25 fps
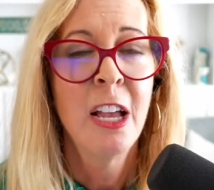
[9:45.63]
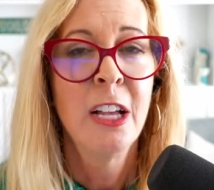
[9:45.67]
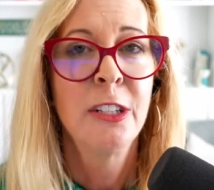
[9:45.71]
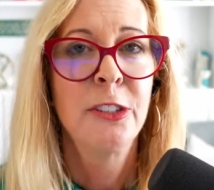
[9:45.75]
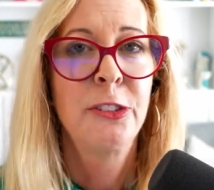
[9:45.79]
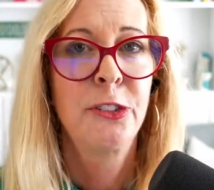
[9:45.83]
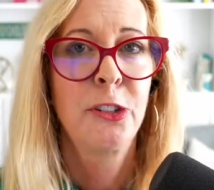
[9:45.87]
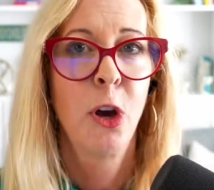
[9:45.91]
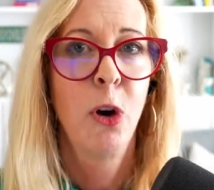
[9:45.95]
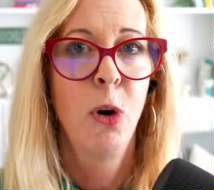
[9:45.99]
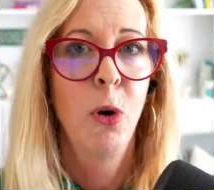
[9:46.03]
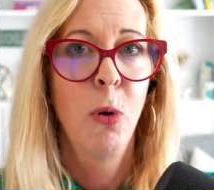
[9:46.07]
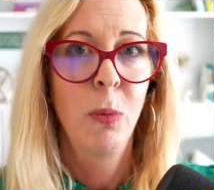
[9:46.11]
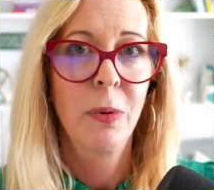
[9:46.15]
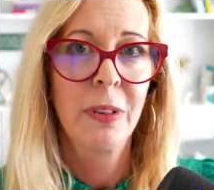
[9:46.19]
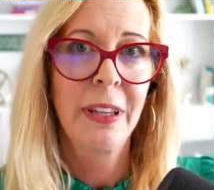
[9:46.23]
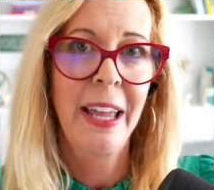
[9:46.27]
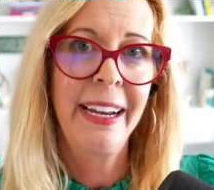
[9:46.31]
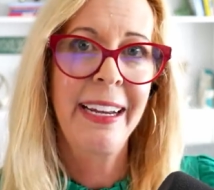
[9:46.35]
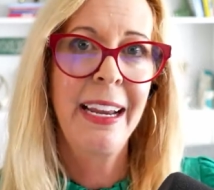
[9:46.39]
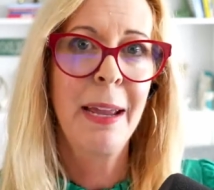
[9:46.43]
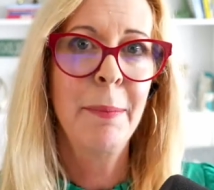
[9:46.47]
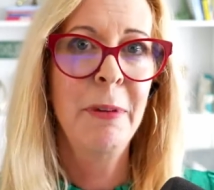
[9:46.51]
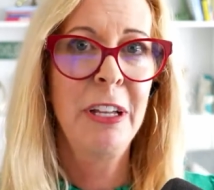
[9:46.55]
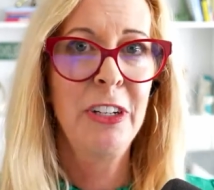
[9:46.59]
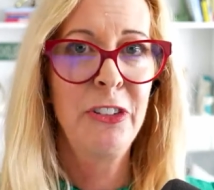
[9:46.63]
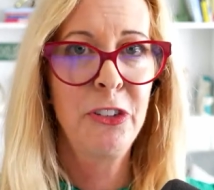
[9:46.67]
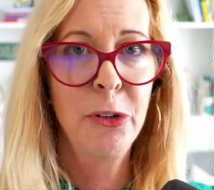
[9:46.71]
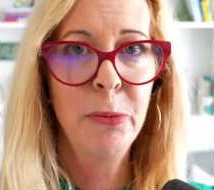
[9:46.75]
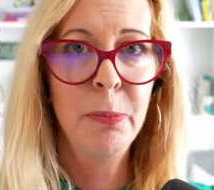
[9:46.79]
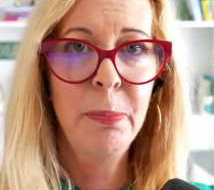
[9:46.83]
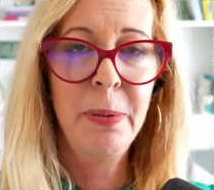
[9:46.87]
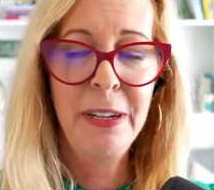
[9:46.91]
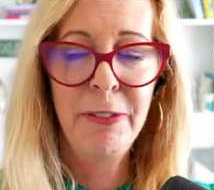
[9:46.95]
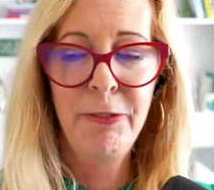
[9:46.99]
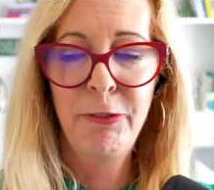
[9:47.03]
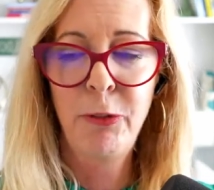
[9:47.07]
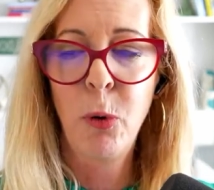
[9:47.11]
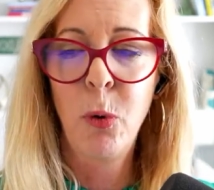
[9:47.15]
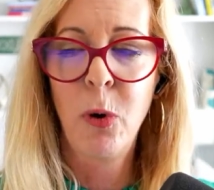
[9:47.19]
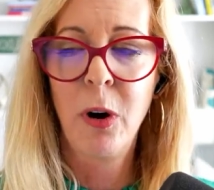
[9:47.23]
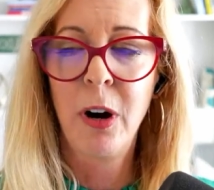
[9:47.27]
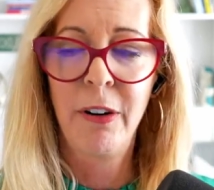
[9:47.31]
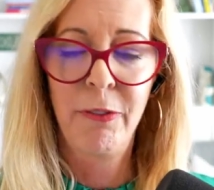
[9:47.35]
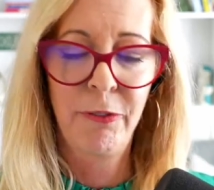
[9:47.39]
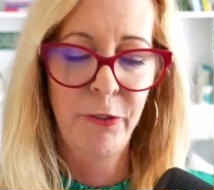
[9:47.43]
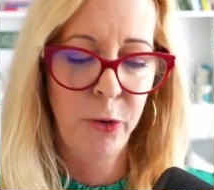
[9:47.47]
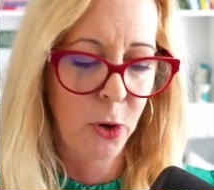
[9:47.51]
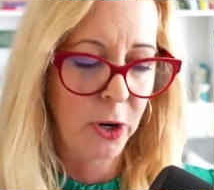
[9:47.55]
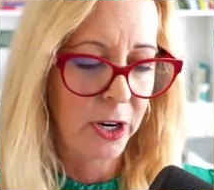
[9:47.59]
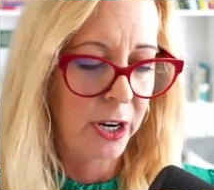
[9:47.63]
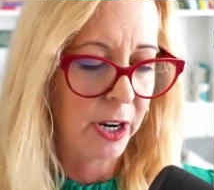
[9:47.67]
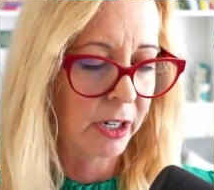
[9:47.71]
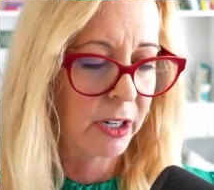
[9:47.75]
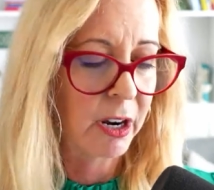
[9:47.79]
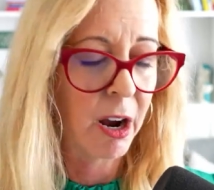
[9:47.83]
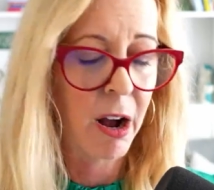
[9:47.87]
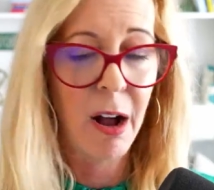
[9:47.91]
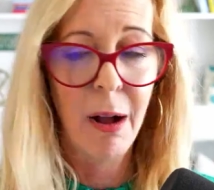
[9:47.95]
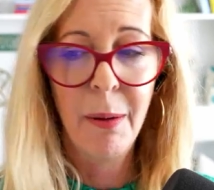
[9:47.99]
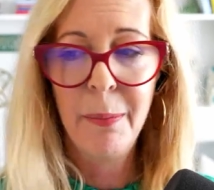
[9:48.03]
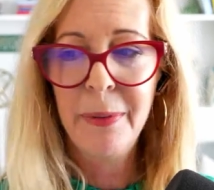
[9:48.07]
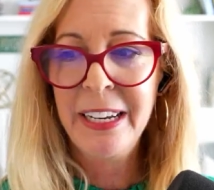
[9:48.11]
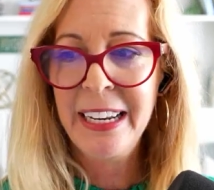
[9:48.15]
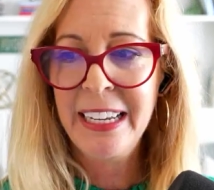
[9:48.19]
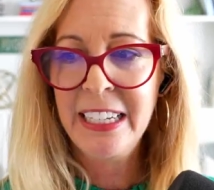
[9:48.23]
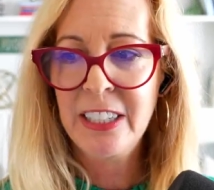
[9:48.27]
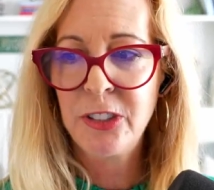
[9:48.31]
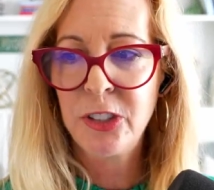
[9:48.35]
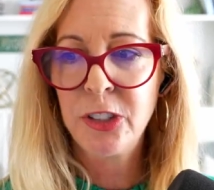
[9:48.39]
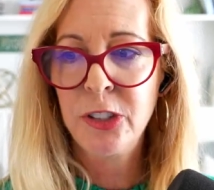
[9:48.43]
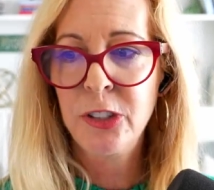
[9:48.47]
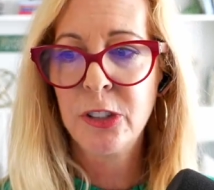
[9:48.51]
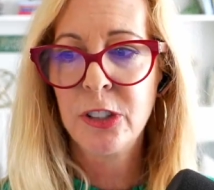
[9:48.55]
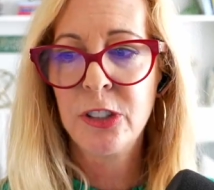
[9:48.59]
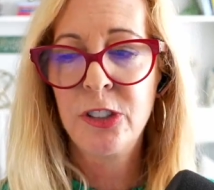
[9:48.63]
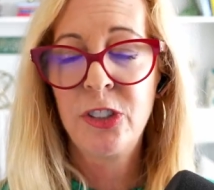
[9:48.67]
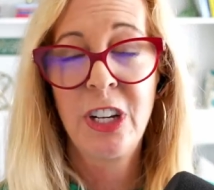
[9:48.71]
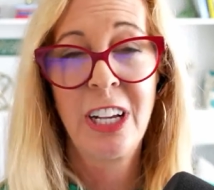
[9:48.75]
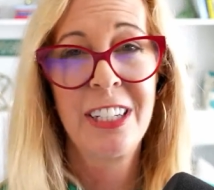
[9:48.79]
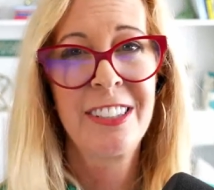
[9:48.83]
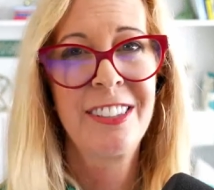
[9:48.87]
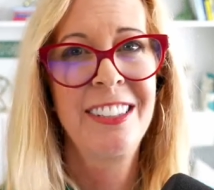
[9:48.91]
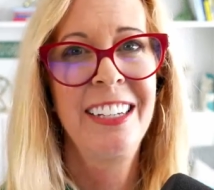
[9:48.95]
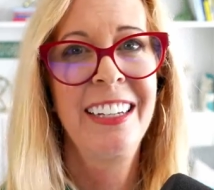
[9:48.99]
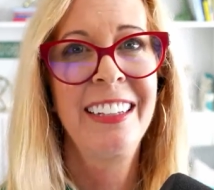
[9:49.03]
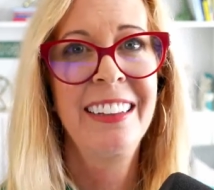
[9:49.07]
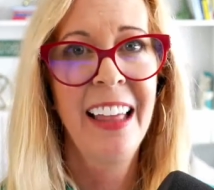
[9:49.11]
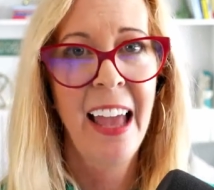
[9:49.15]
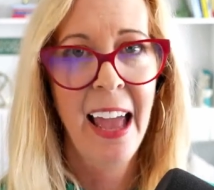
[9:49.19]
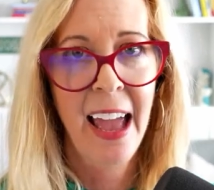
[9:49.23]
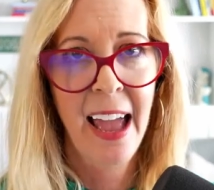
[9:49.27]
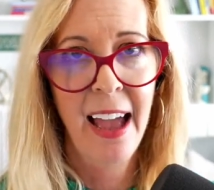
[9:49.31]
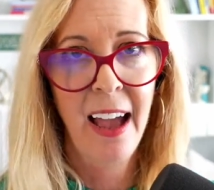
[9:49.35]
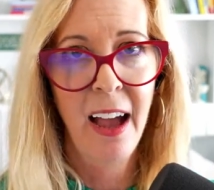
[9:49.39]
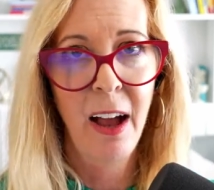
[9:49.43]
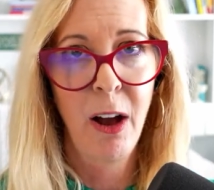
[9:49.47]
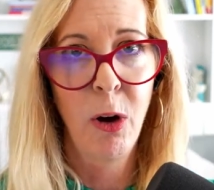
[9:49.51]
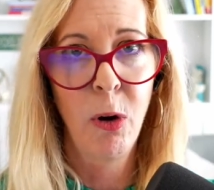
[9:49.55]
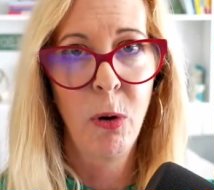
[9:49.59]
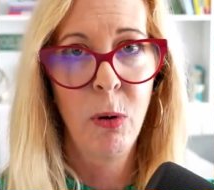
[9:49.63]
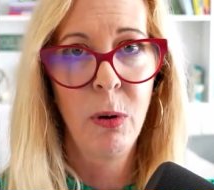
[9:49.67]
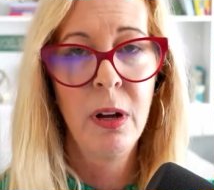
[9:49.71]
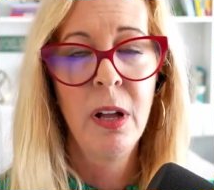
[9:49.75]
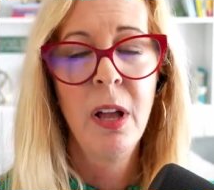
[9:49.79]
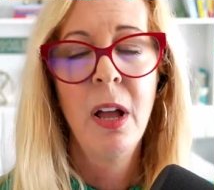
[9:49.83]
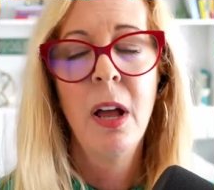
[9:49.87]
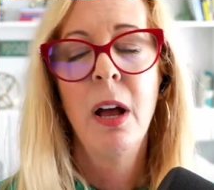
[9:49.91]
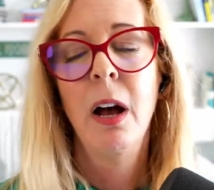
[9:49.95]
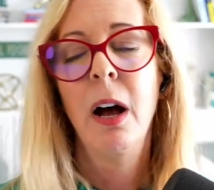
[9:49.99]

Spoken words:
So, like I mentioned before, for an accommodation, you're adjusting the how,